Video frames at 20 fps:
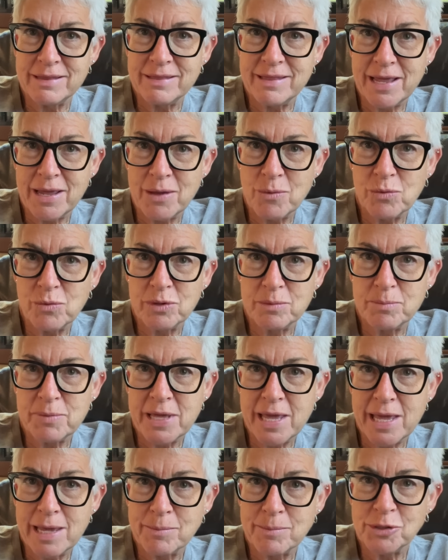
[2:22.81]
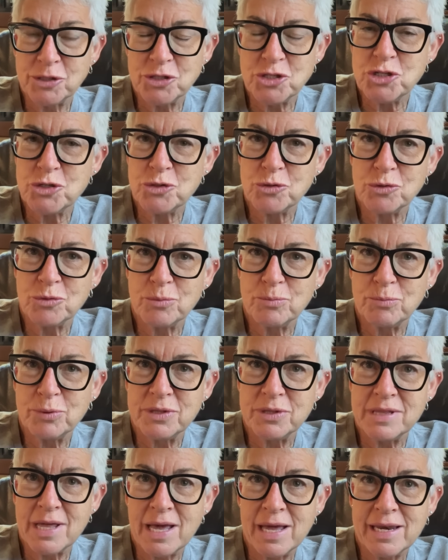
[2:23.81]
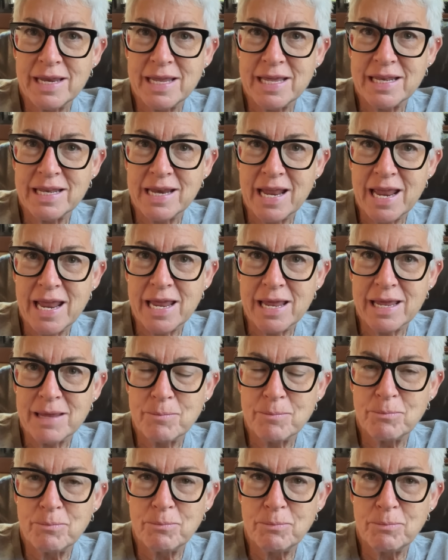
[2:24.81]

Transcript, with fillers: they will be able to put that in a